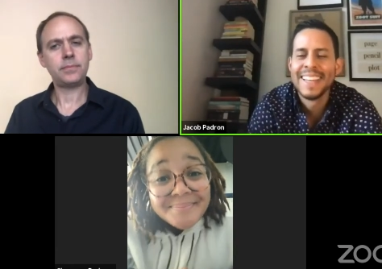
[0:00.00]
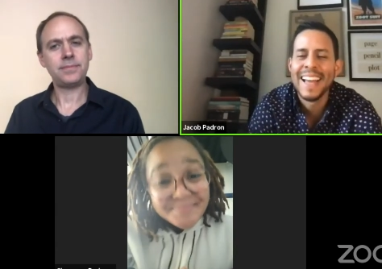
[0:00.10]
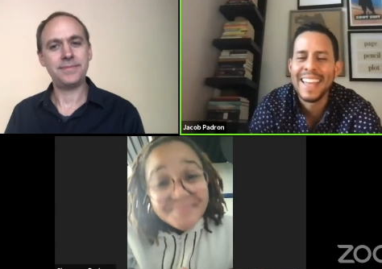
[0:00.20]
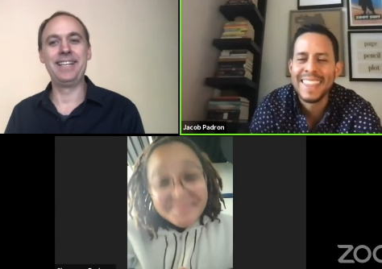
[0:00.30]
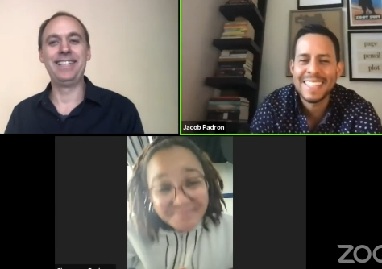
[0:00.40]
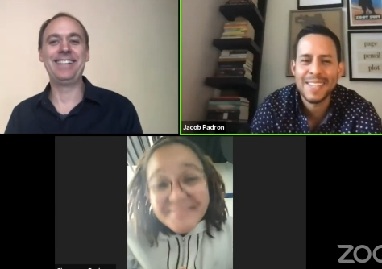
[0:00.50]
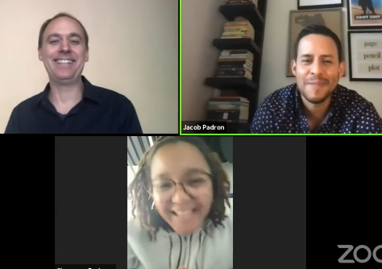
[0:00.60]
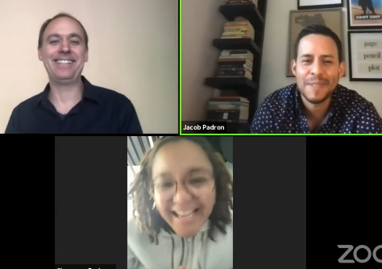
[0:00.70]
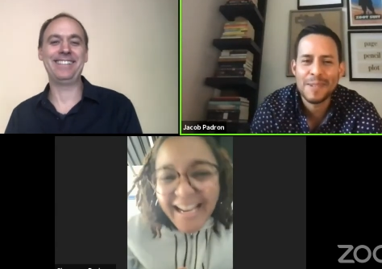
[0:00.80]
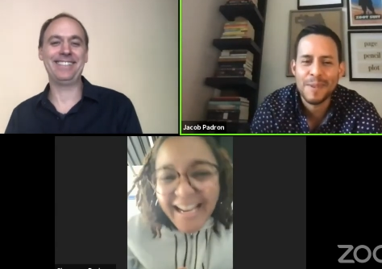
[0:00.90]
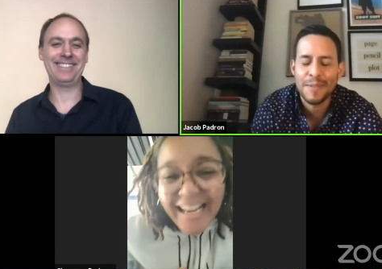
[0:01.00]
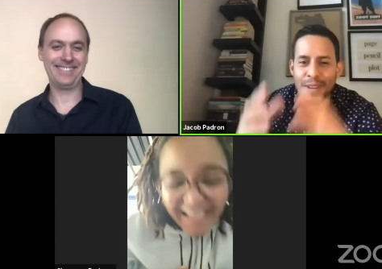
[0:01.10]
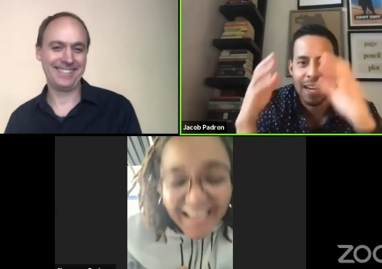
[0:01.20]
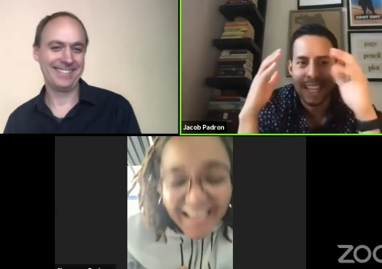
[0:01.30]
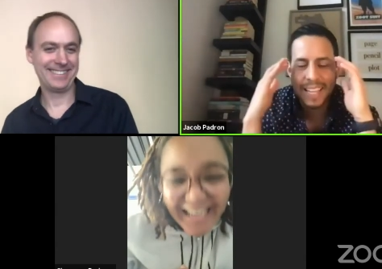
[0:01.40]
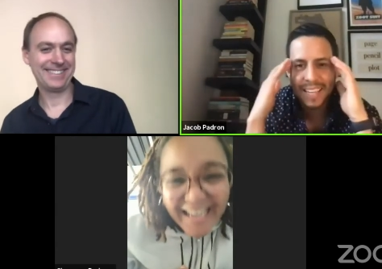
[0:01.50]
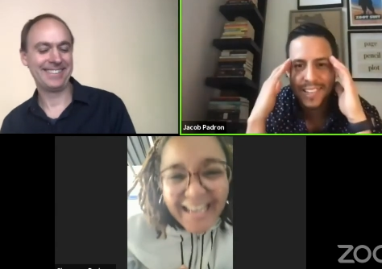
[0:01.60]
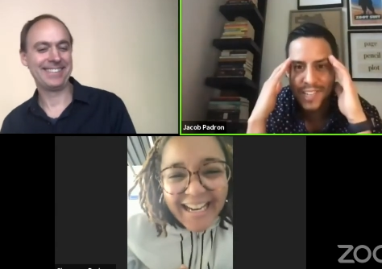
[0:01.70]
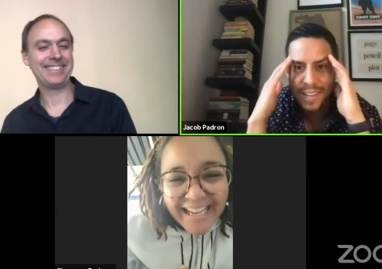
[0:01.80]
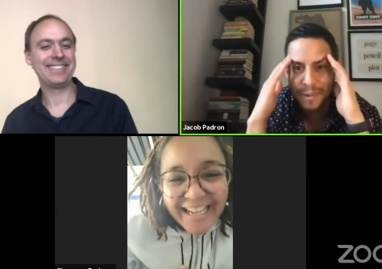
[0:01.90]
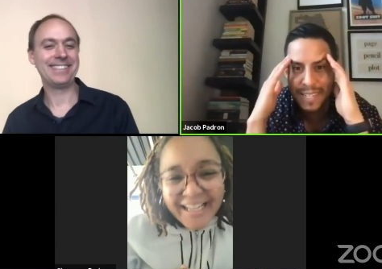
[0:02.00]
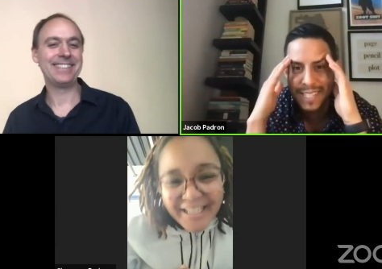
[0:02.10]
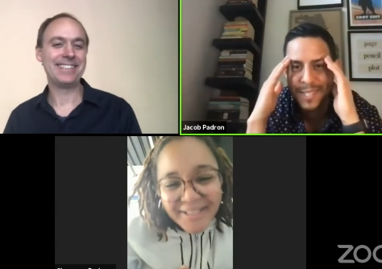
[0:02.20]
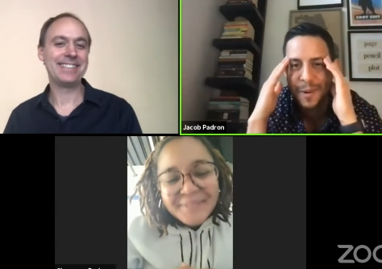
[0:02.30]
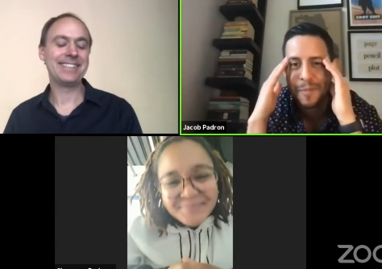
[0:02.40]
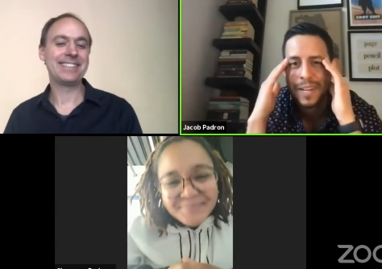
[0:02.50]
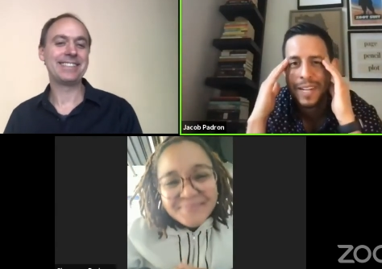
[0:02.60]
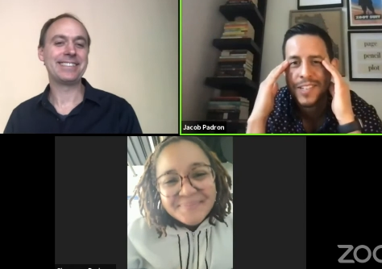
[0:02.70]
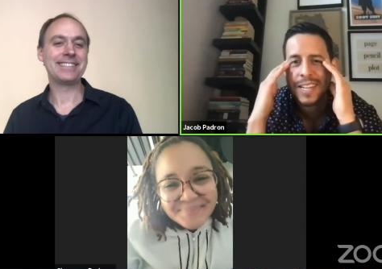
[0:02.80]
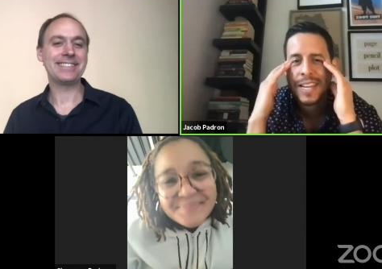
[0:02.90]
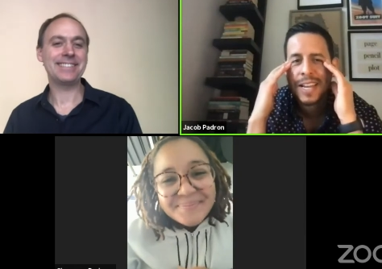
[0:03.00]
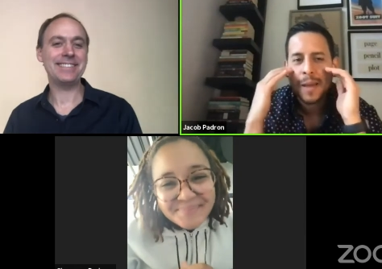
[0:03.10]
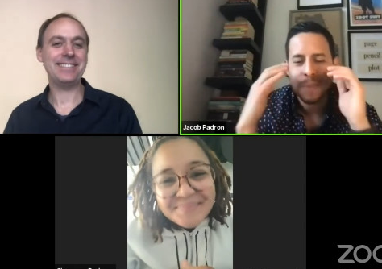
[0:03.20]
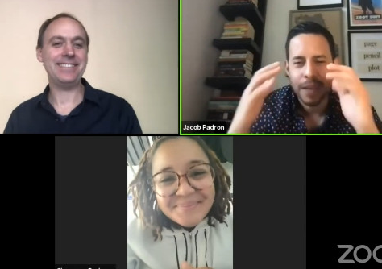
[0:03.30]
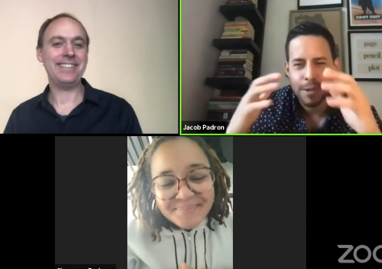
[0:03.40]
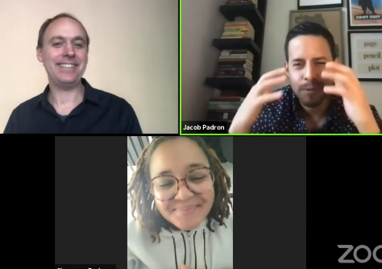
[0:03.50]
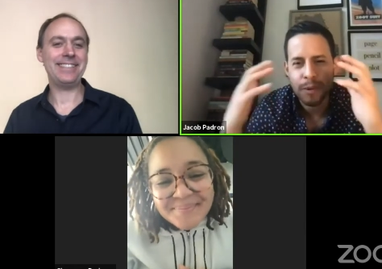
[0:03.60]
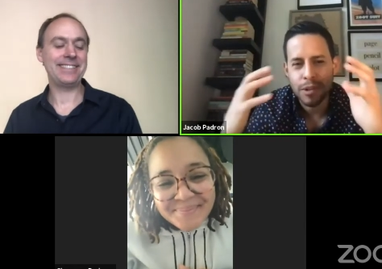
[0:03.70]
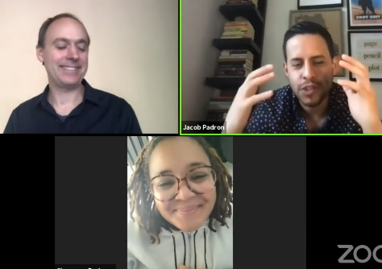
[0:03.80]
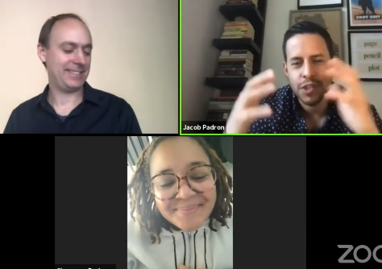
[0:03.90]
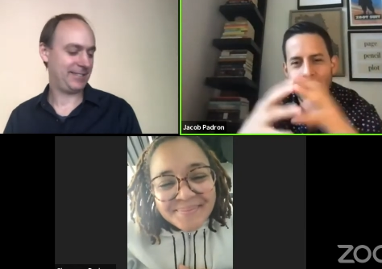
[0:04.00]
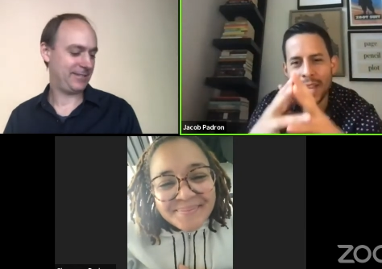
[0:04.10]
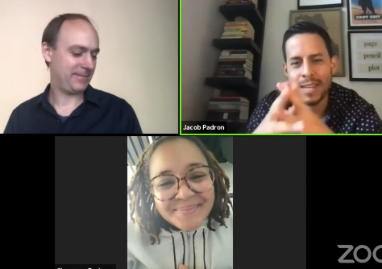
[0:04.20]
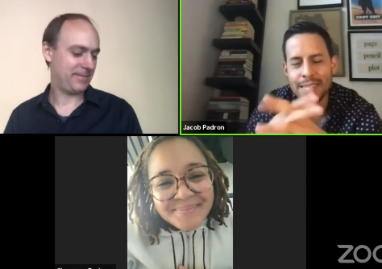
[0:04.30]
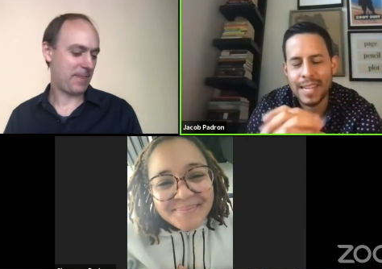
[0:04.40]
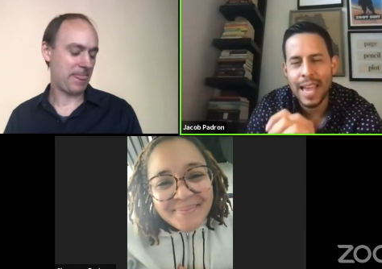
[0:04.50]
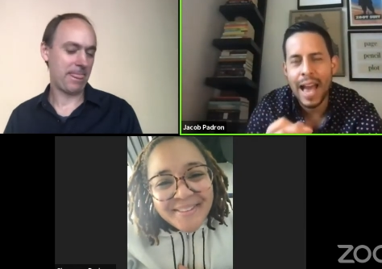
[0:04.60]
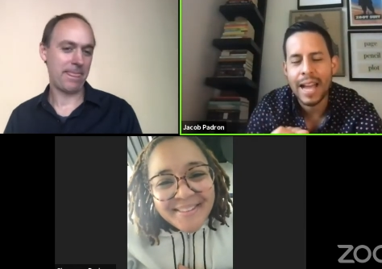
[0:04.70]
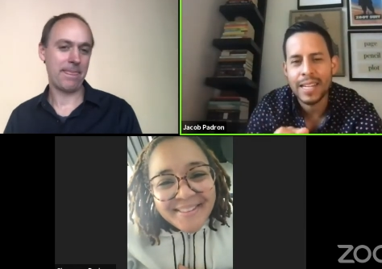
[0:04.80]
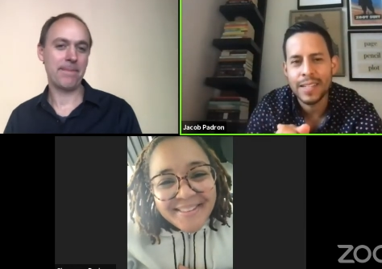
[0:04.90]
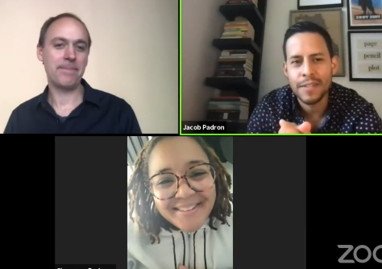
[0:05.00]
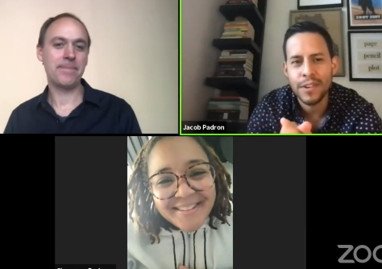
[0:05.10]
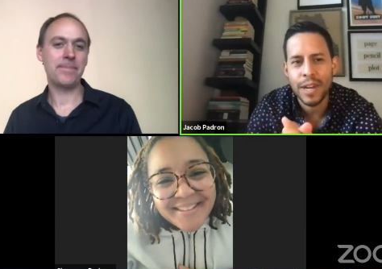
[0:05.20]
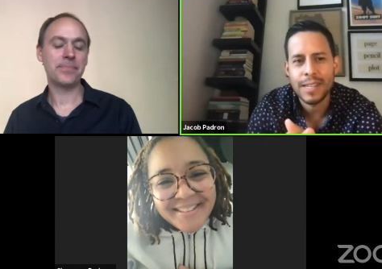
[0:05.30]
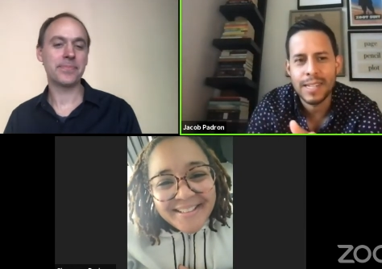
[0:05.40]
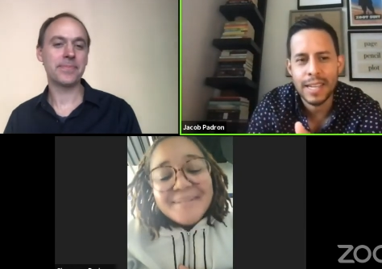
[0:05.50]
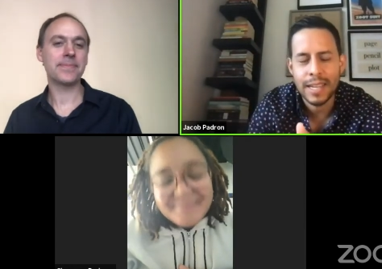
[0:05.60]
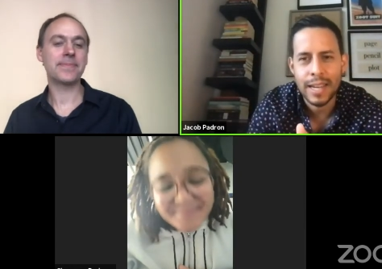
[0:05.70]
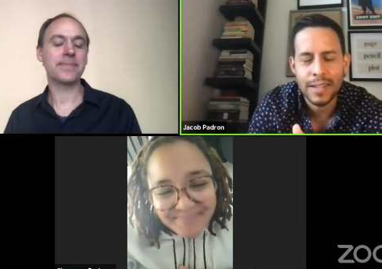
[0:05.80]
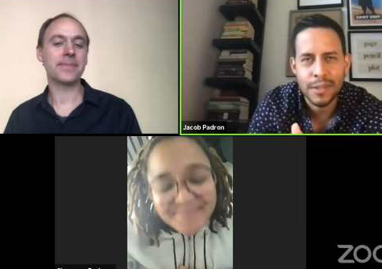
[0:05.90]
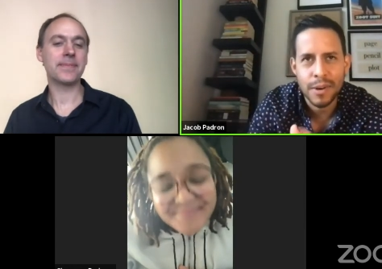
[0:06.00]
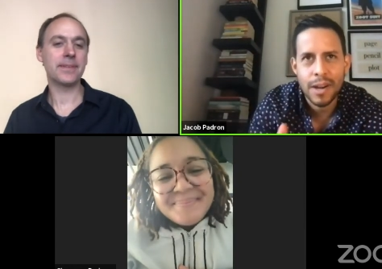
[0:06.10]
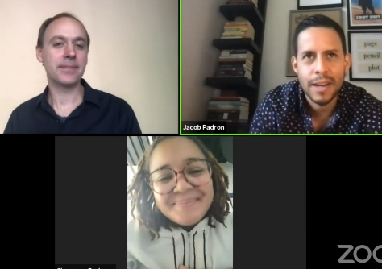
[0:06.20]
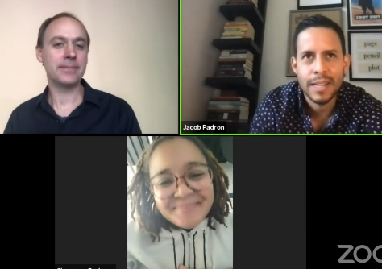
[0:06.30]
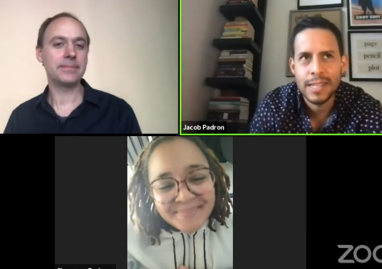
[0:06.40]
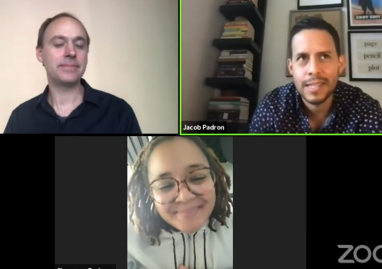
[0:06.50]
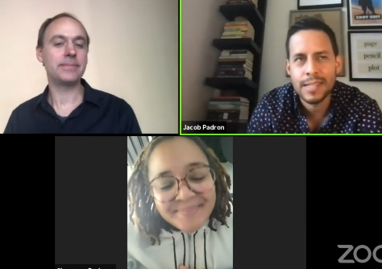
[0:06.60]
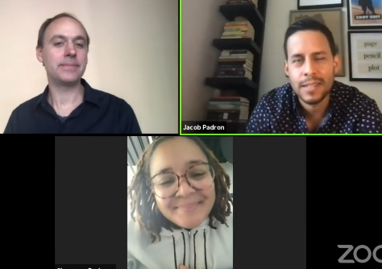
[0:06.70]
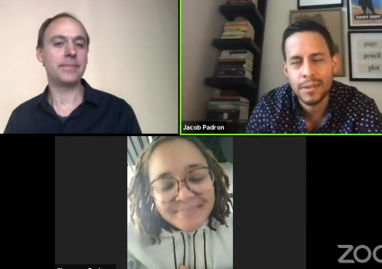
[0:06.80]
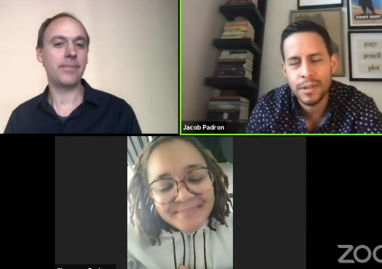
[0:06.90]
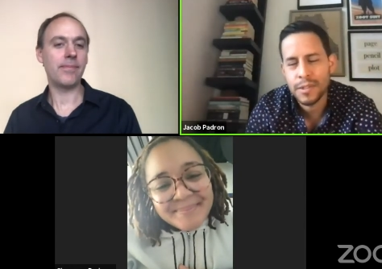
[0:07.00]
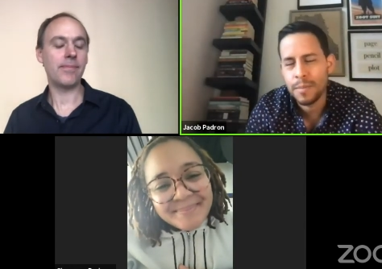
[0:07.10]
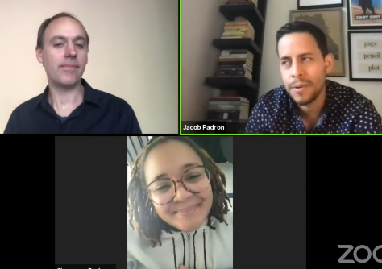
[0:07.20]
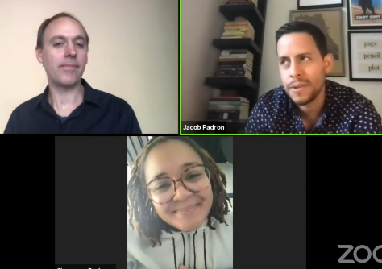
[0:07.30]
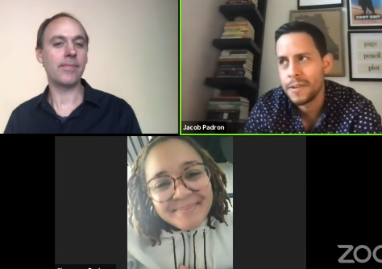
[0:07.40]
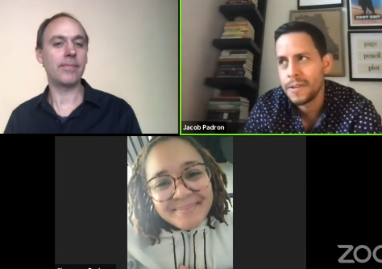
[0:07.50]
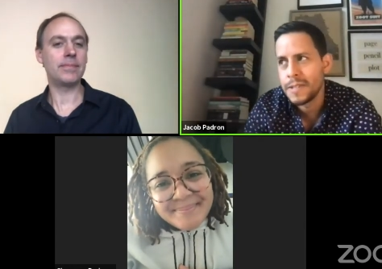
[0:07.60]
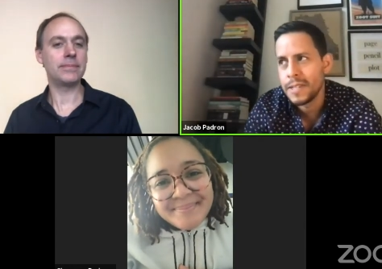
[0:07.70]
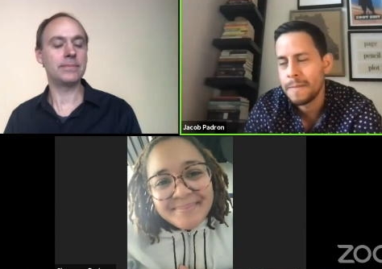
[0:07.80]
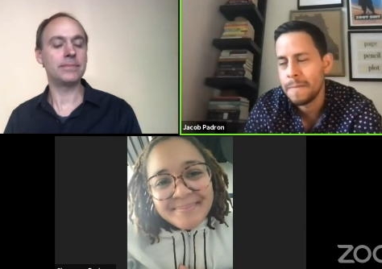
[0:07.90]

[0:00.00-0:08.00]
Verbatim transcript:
Speaker 1: I think sometimes we forget, like, shit, we did so much because we were just trying to stay active, trying to stay connected to our audiences and to our supporters. And,